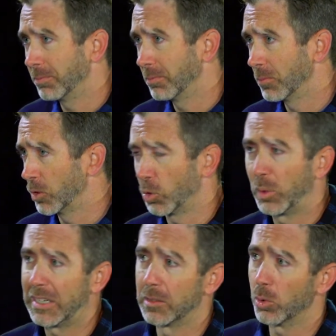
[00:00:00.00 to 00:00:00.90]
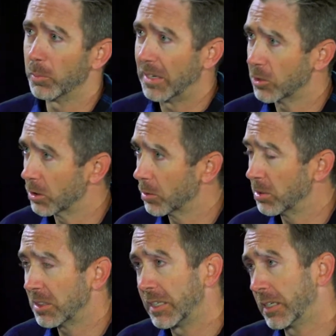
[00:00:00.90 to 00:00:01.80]
Yeah. It was awakened more by
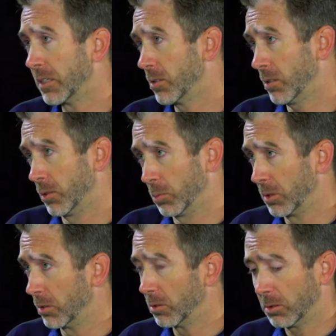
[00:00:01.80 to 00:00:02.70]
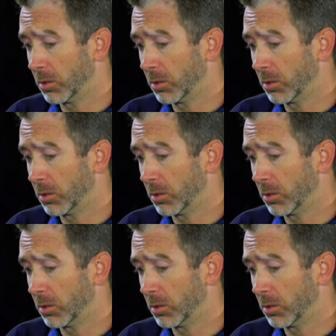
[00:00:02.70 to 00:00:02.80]
circumstance. It was